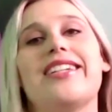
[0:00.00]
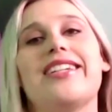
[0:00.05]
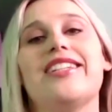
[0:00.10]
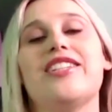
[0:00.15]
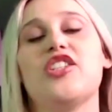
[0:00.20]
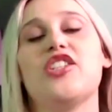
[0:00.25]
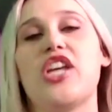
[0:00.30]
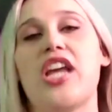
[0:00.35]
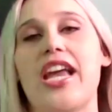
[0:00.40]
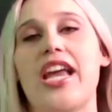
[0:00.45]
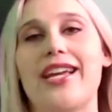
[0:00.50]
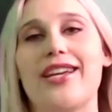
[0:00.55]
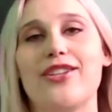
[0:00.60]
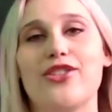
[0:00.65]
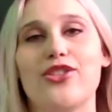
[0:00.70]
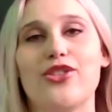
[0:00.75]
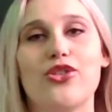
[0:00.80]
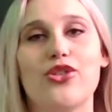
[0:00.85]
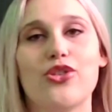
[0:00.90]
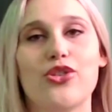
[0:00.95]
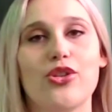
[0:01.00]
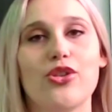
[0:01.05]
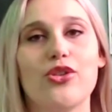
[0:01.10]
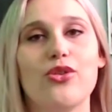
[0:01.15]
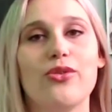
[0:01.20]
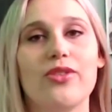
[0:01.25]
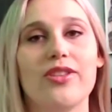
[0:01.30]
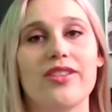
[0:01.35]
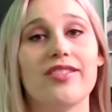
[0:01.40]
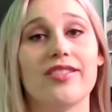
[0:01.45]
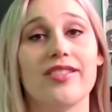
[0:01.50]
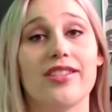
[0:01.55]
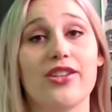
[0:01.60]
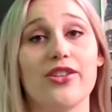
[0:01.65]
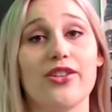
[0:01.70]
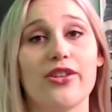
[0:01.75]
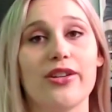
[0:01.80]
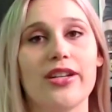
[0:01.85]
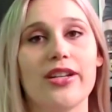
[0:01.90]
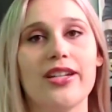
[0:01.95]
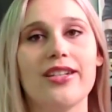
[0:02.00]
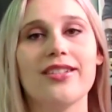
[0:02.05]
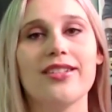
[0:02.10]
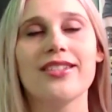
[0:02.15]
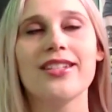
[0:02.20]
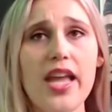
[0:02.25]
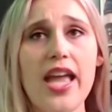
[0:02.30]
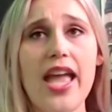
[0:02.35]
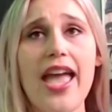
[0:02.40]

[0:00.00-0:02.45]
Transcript: contained to the series.